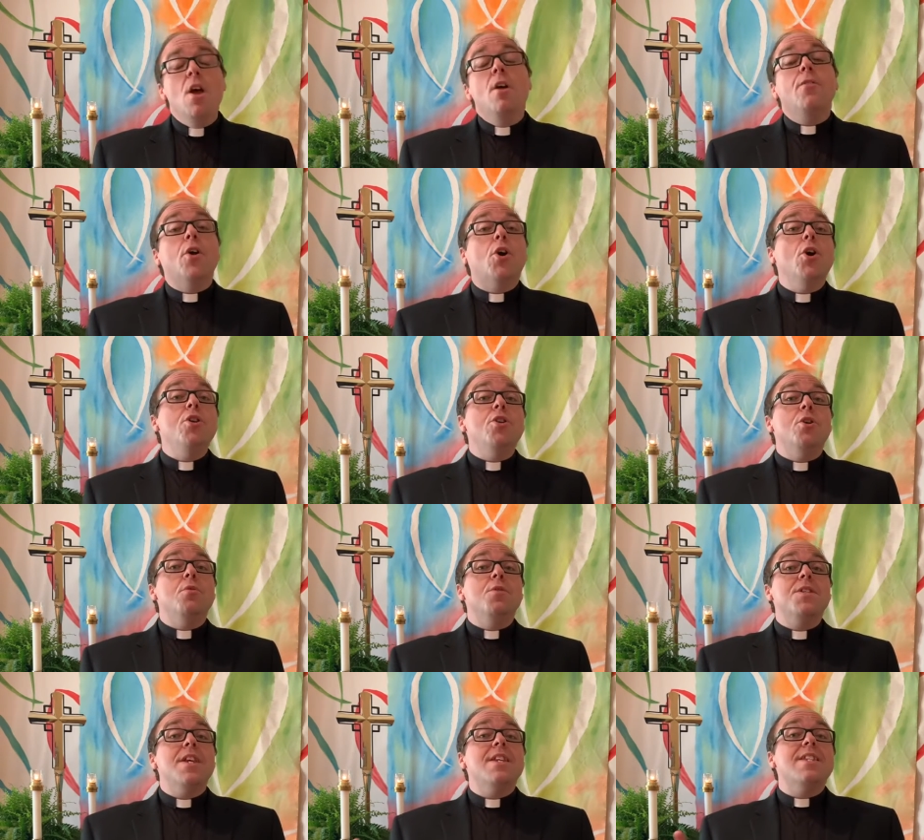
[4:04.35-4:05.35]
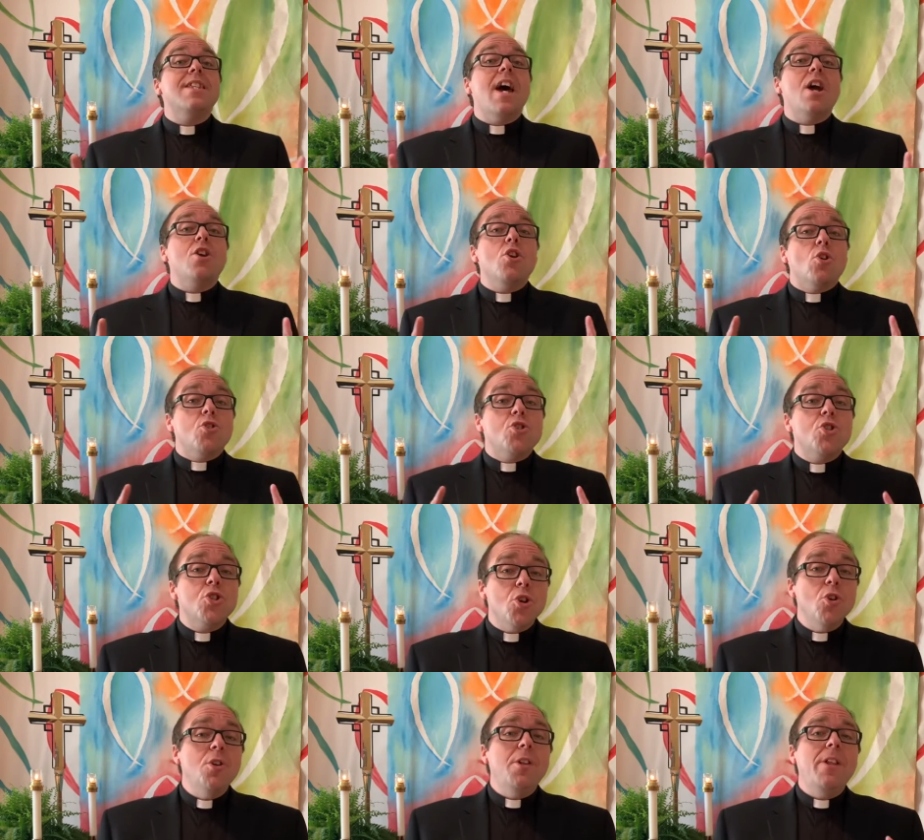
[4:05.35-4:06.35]
The good news is that you're
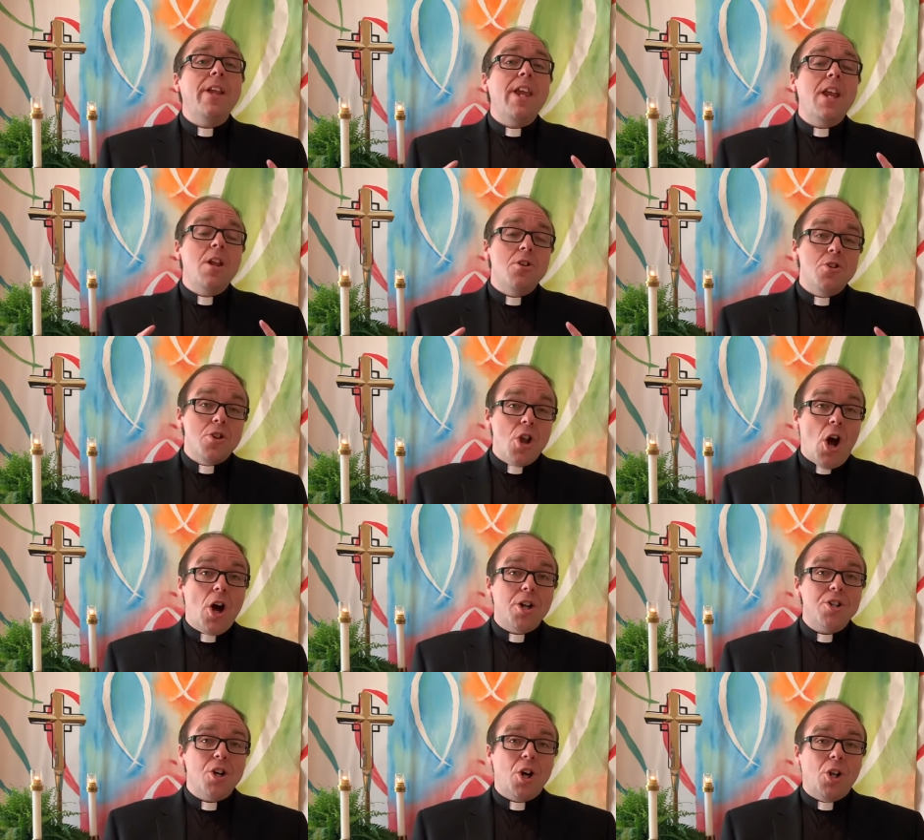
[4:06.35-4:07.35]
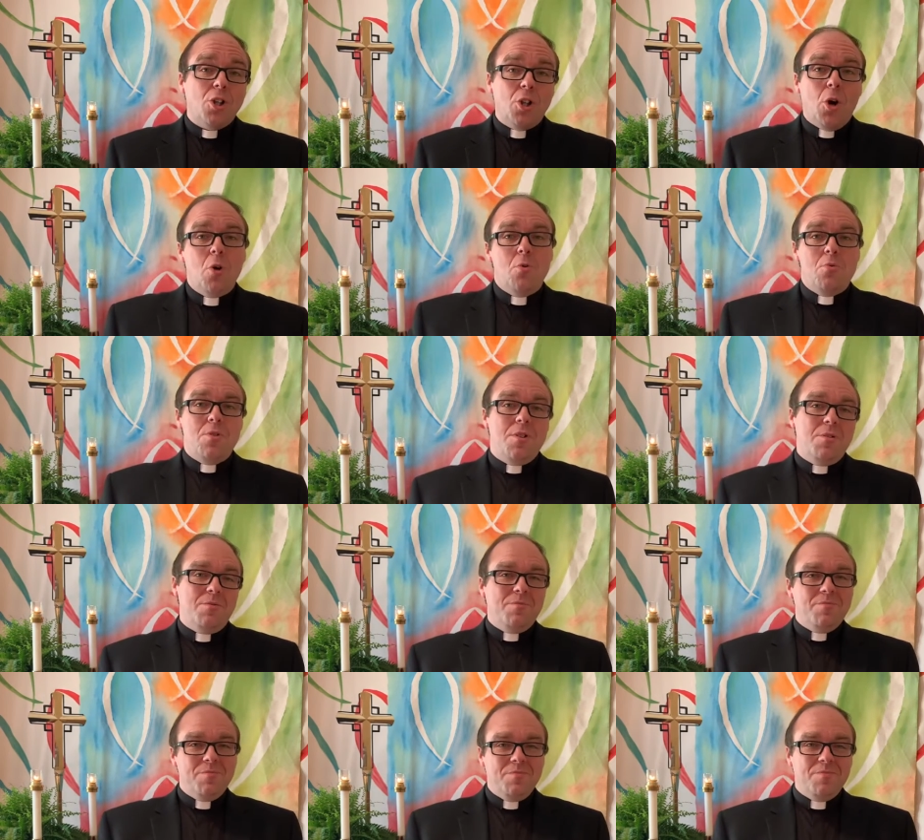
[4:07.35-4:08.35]
certainly not alone.
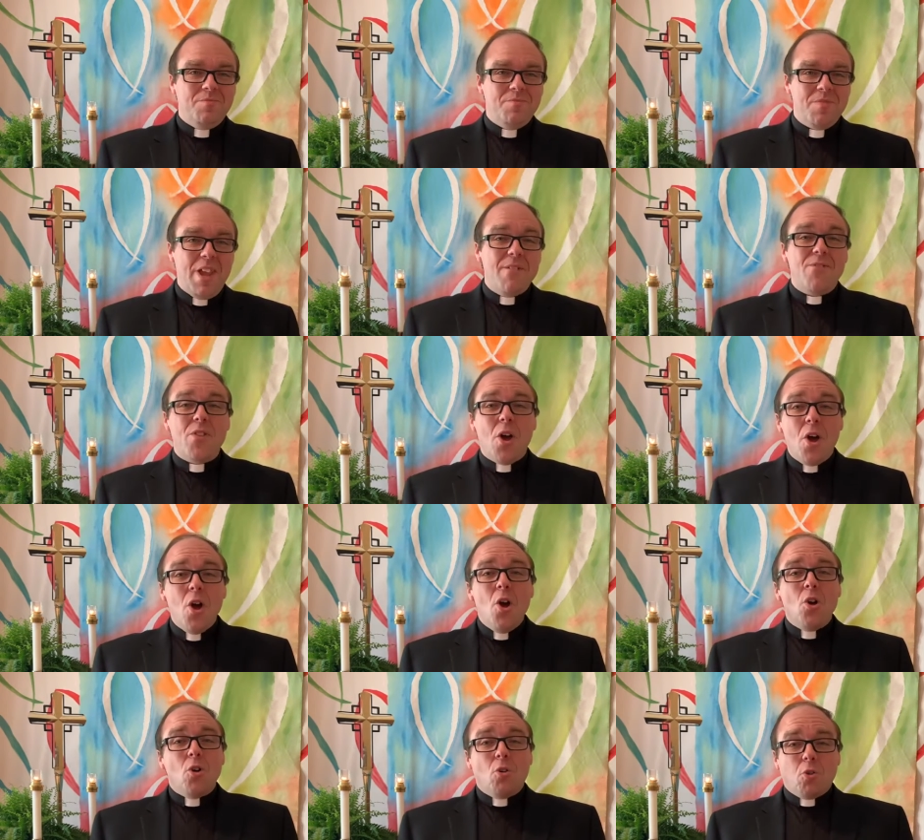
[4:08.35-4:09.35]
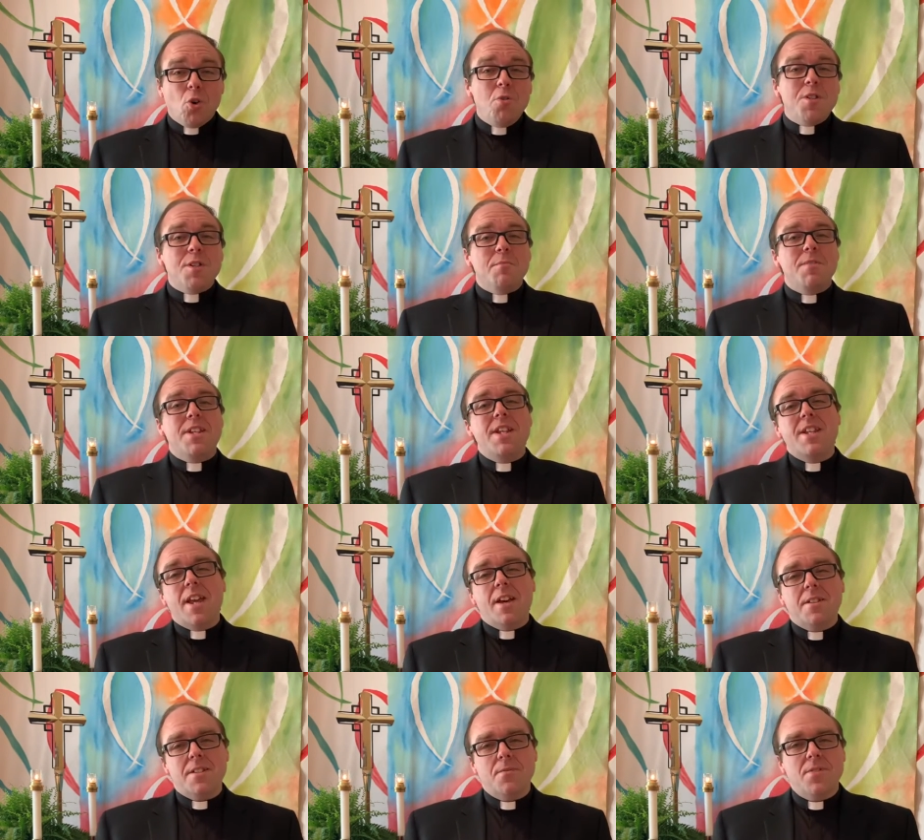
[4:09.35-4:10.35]
If the gruesome
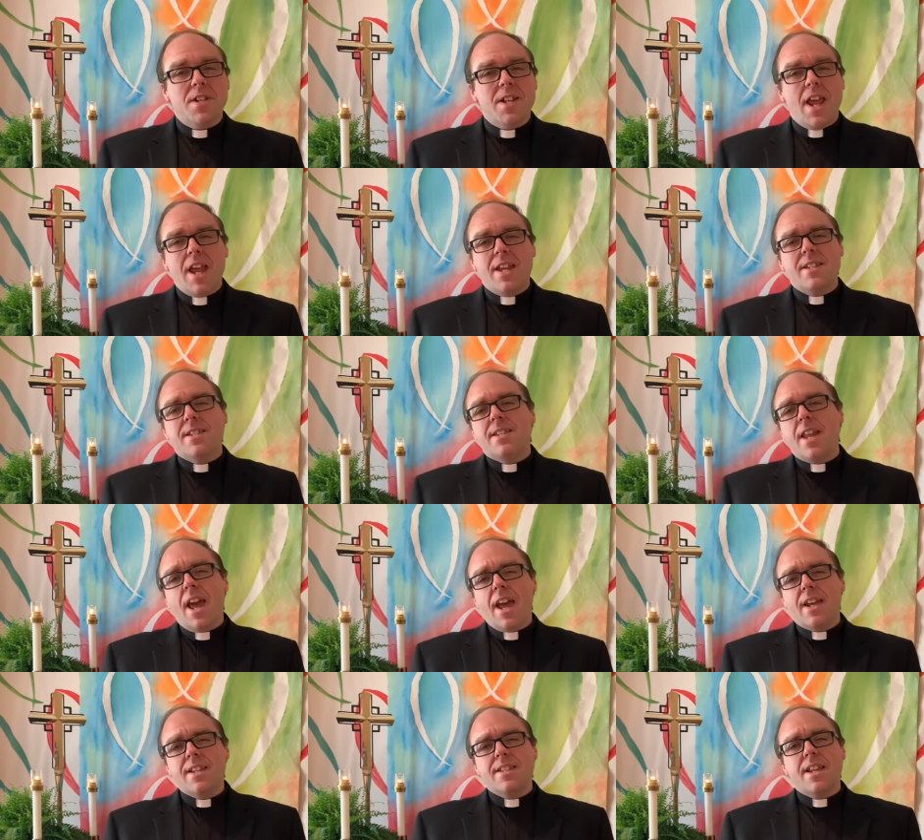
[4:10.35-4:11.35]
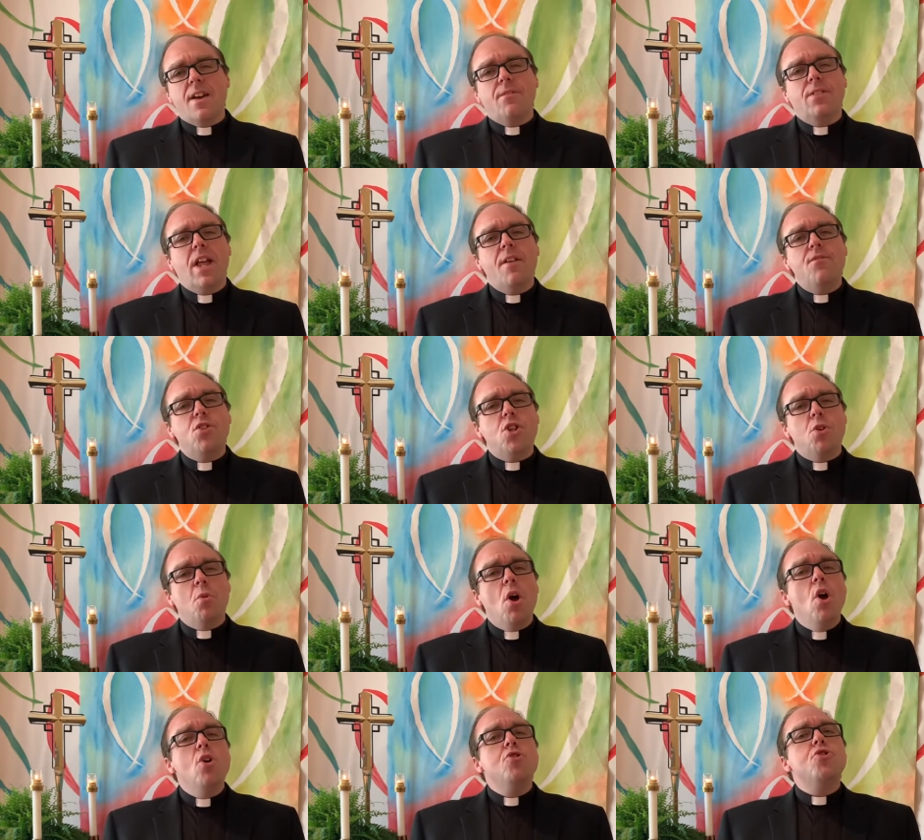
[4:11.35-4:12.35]
details of today's text have left
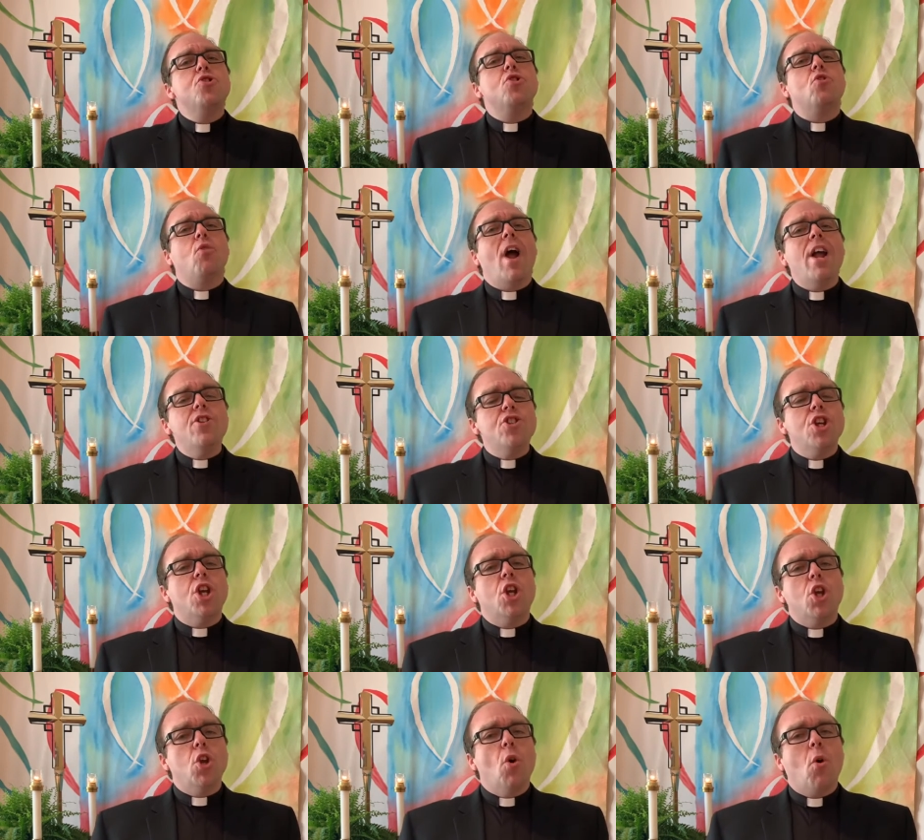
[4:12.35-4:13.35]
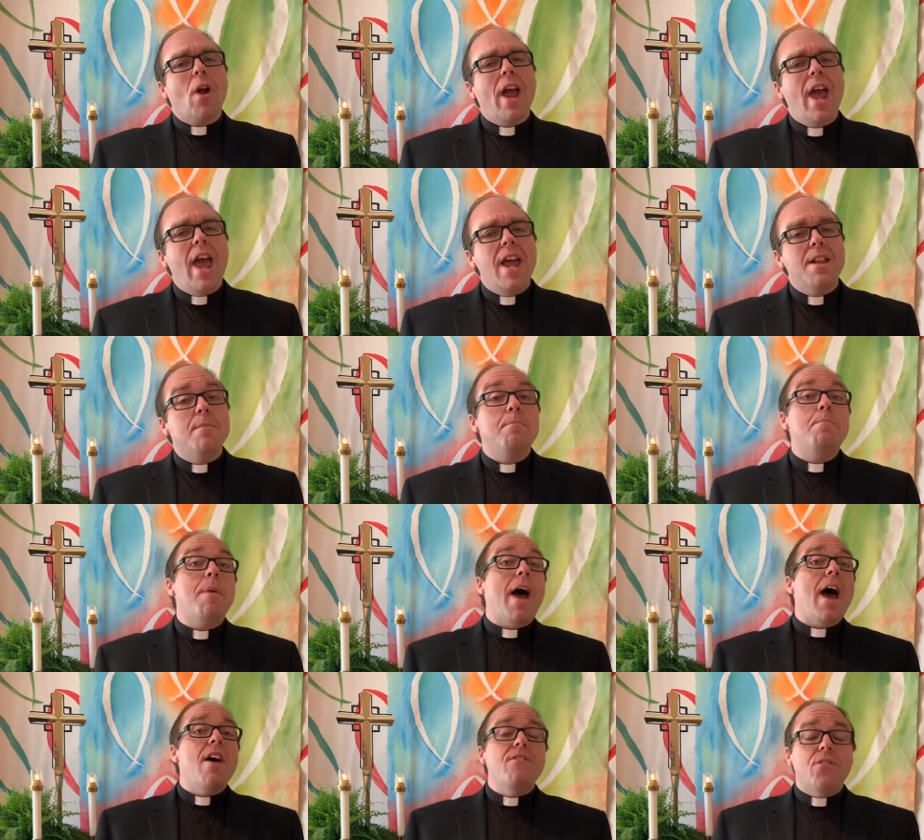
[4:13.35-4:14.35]
you scratching your head
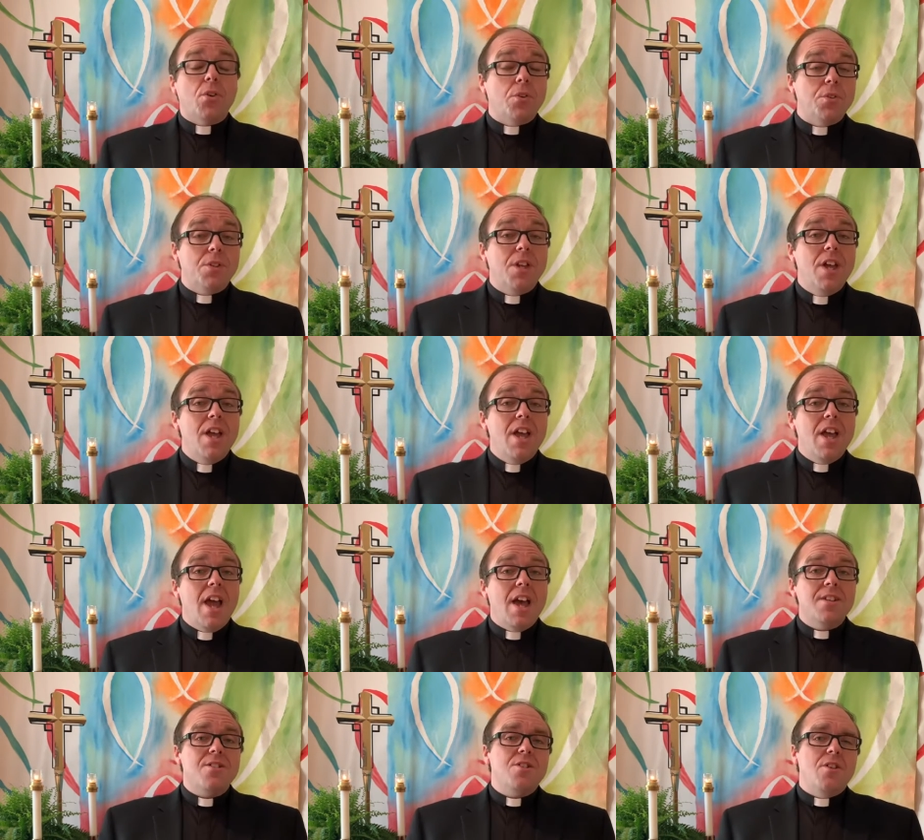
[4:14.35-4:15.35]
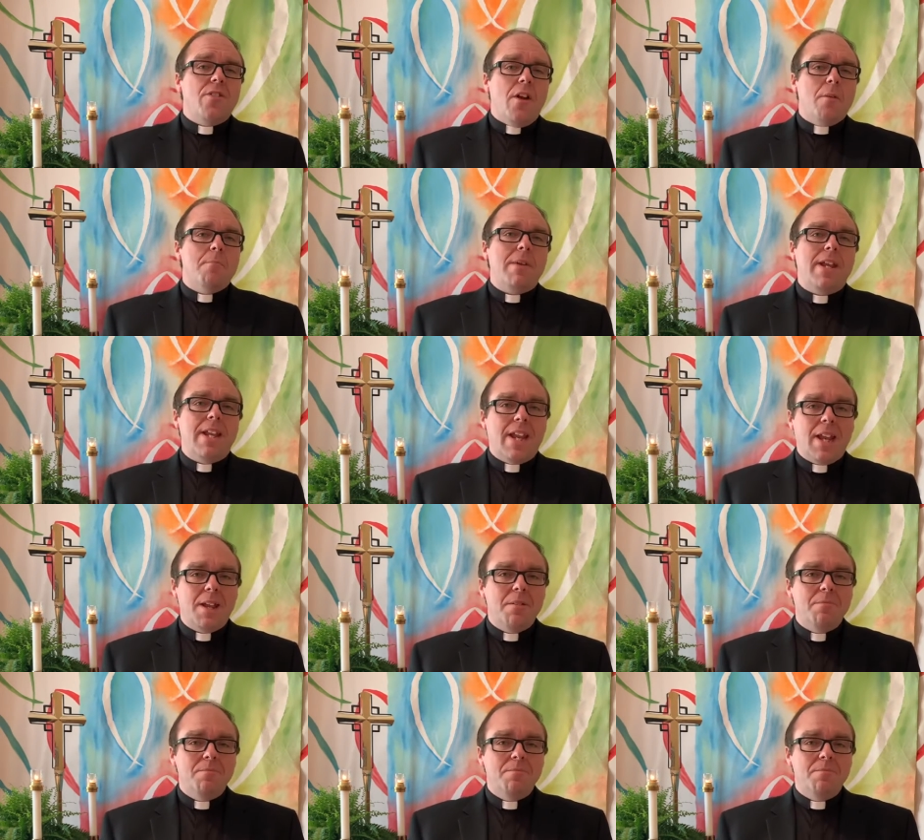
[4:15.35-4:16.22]
baffled as to their meaning.